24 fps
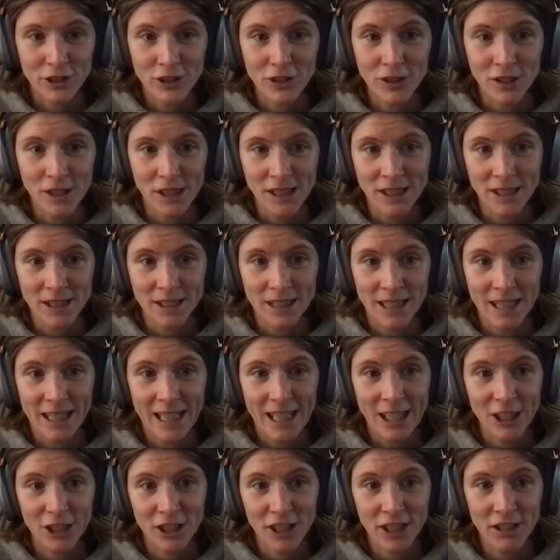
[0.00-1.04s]
two seasons I
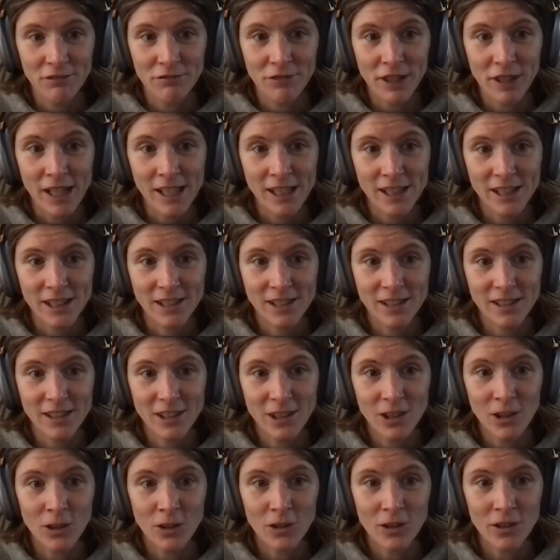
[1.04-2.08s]
actually raced
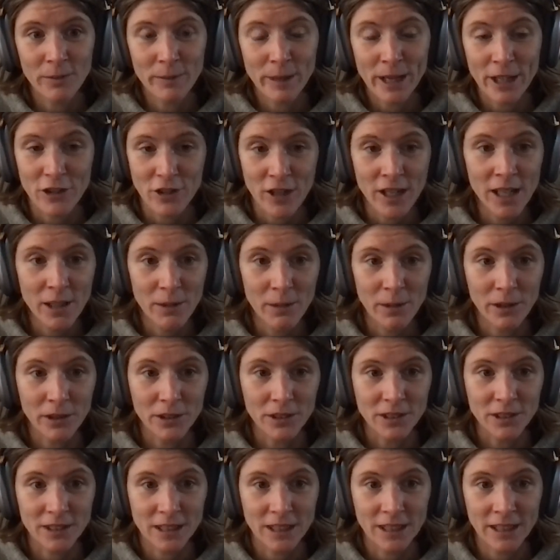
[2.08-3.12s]
on my training
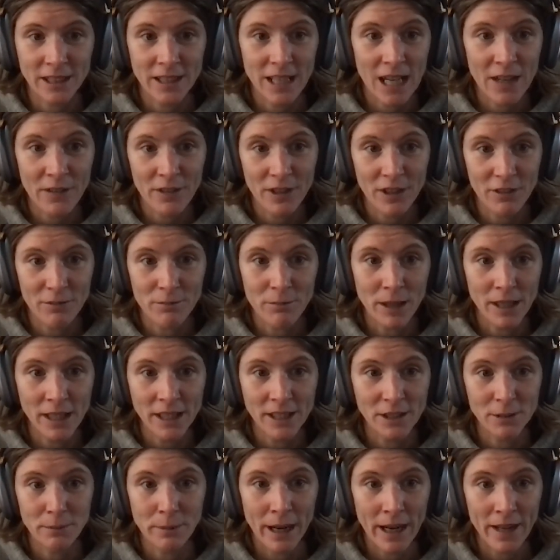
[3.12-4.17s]
wheels because I didn't have enough
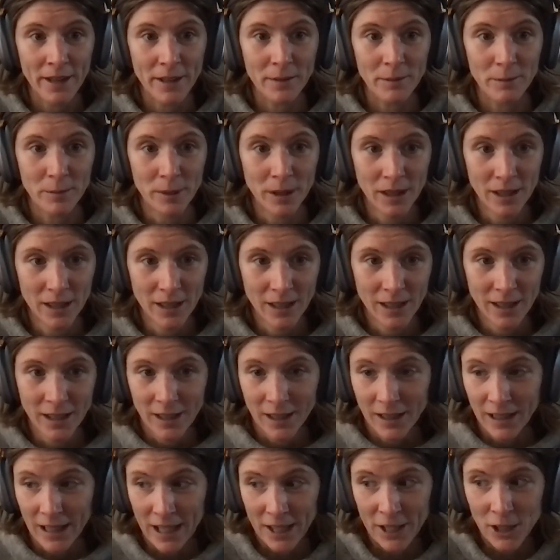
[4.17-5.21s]
money to buy them,
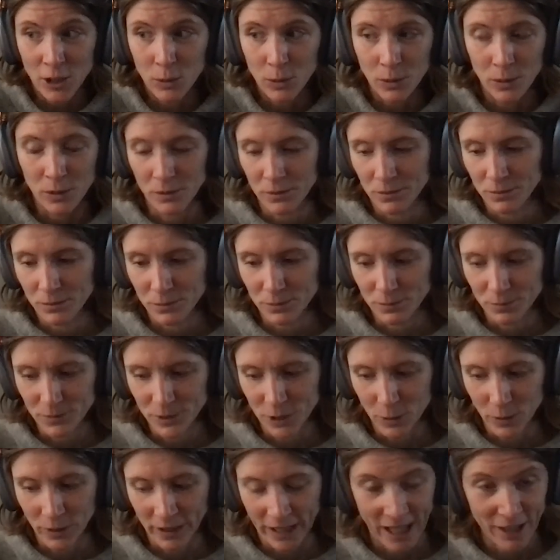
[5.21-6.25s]
and
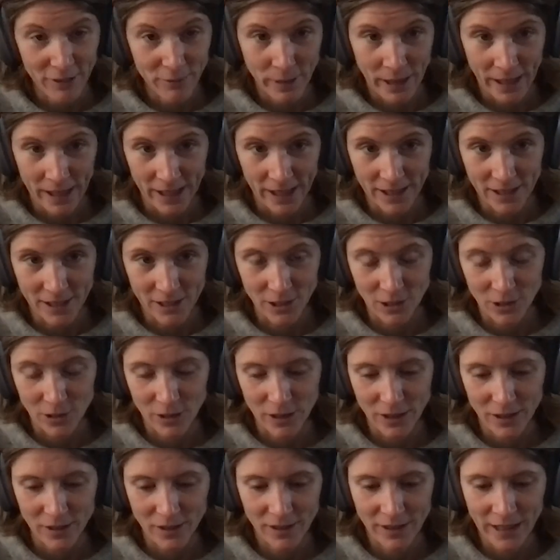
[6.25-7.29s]
no one gave me any.
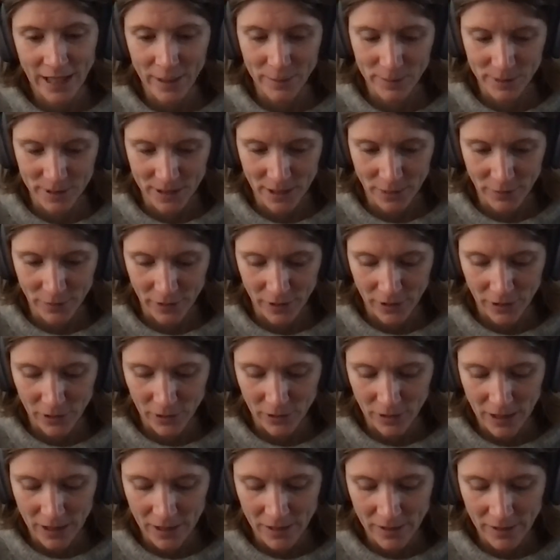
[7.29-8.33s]
So it was
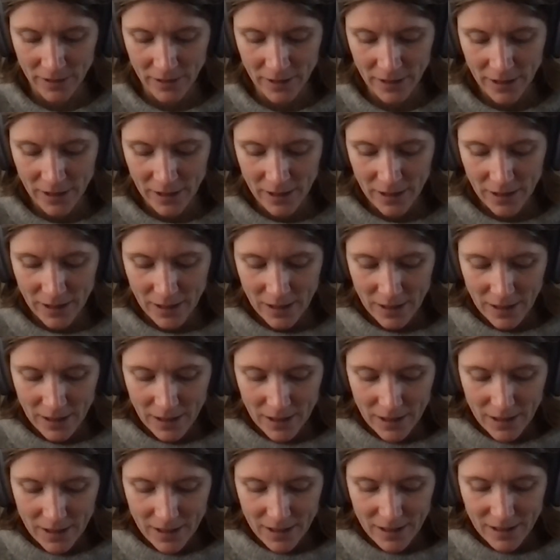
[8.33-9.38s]
difficult. And
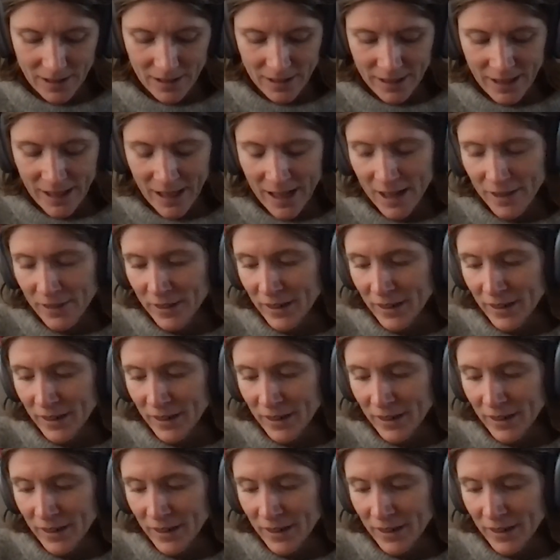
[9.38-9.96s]
I